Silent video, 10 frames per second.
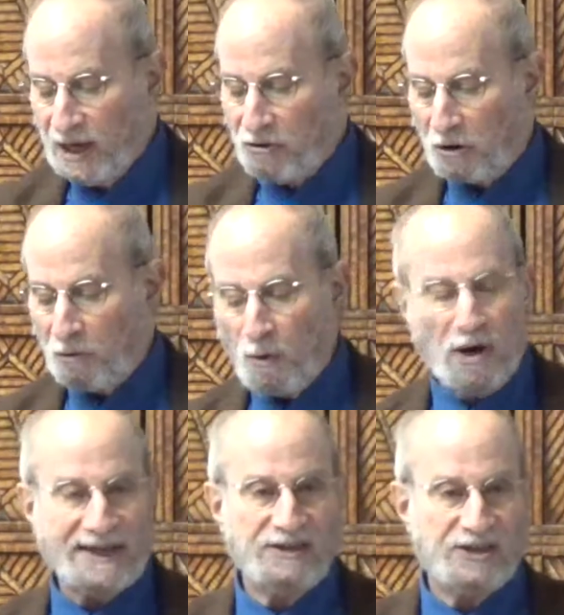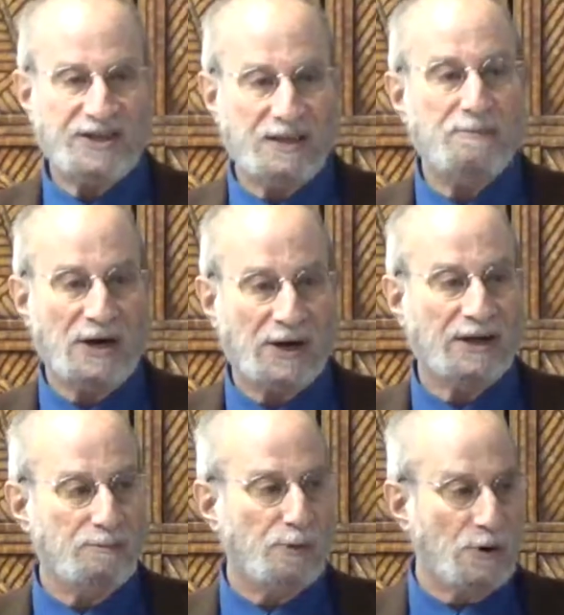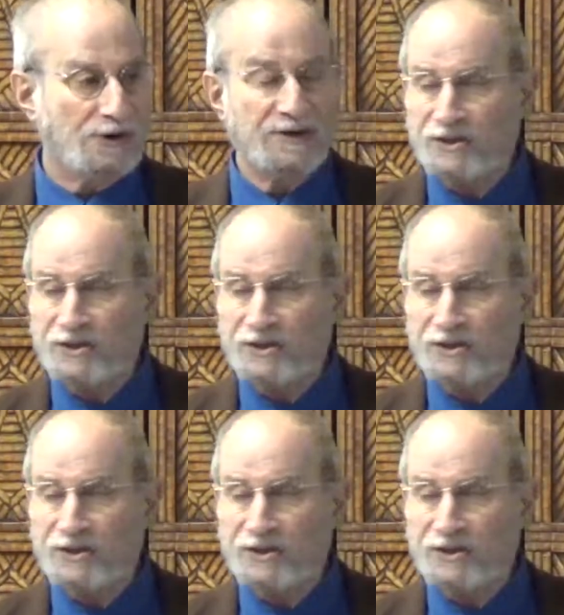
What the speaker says: who are walking to the American border.